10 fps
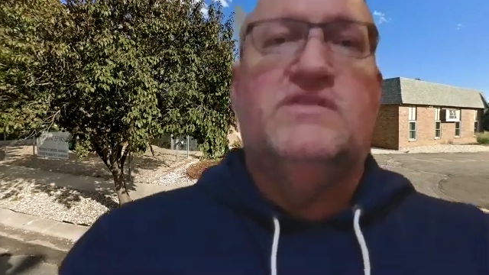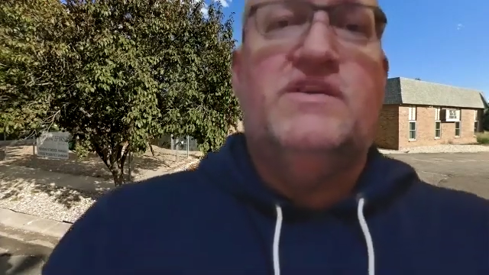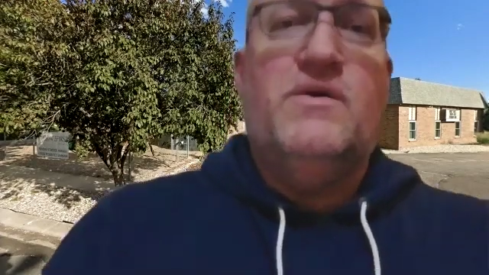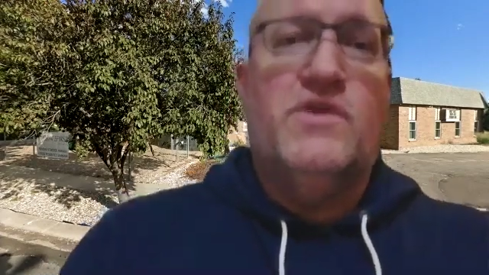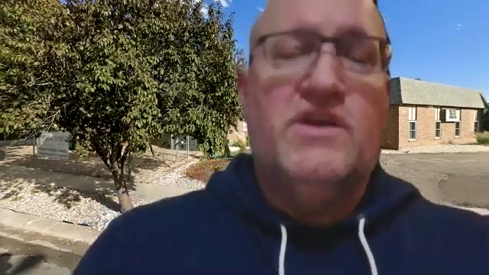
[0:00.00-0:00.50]

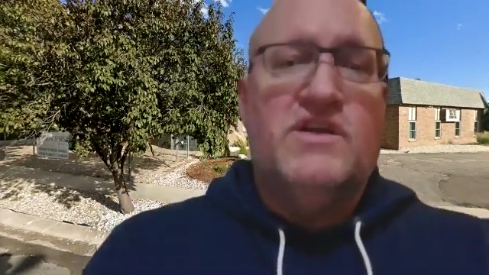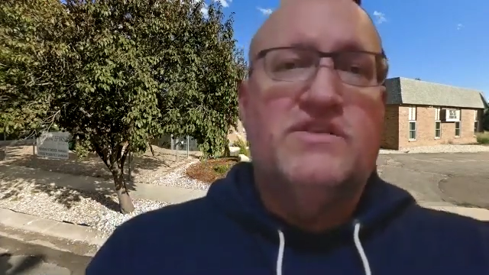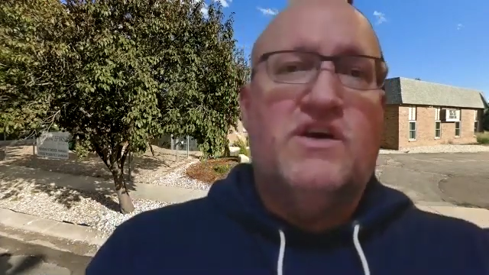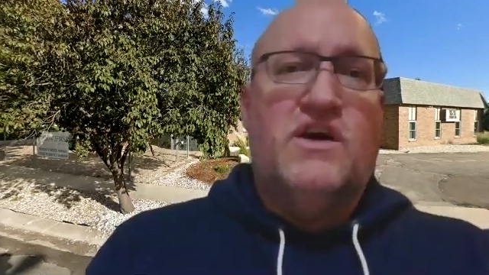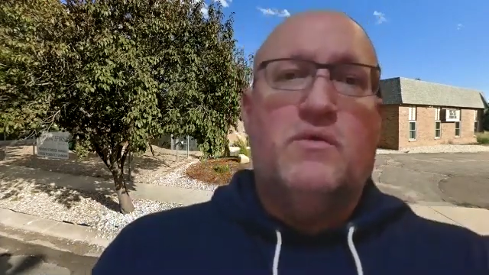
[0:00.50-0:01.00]
Today we're going
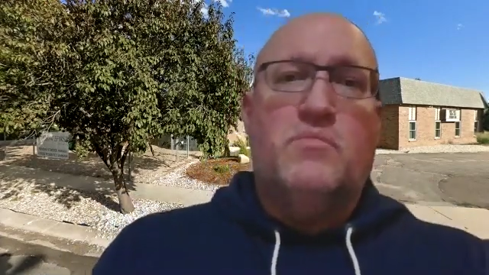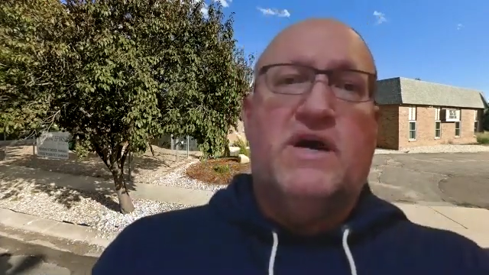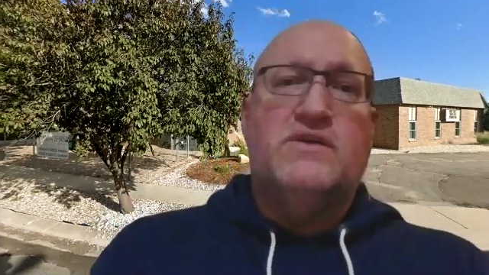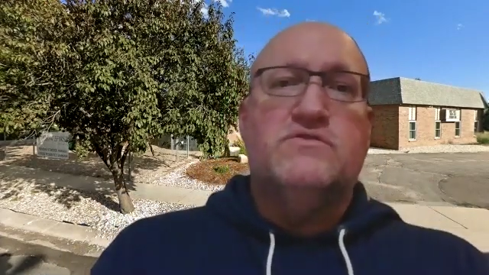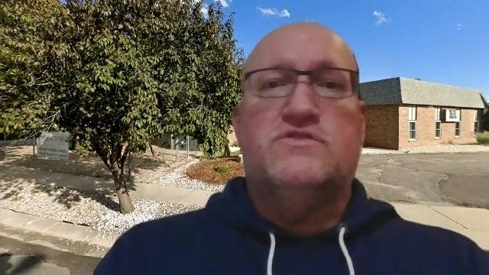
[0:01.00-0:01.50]
to talk
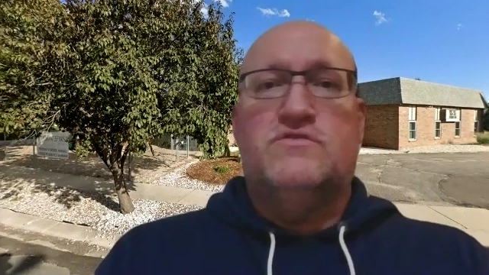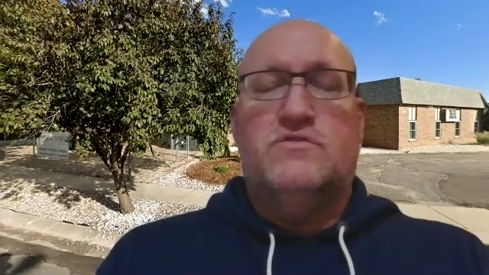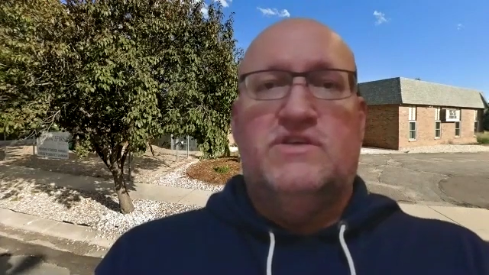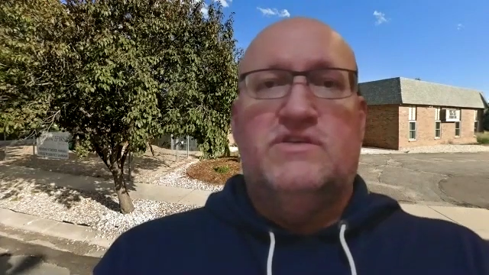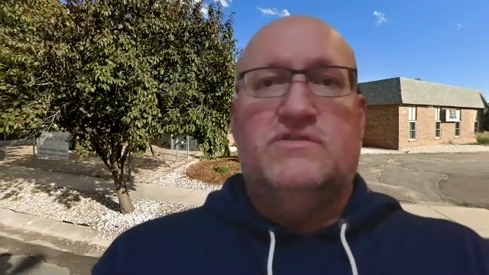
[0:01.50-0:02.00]
about
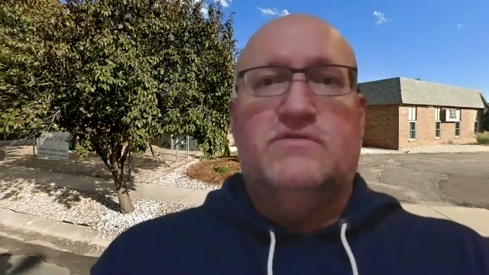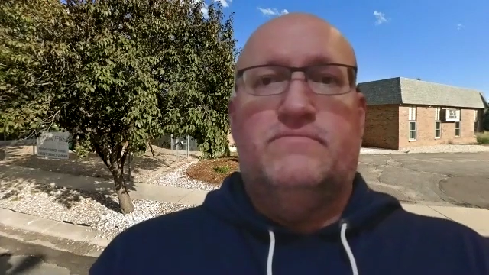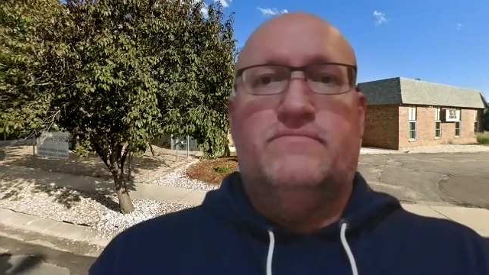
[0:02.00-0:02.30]
stories.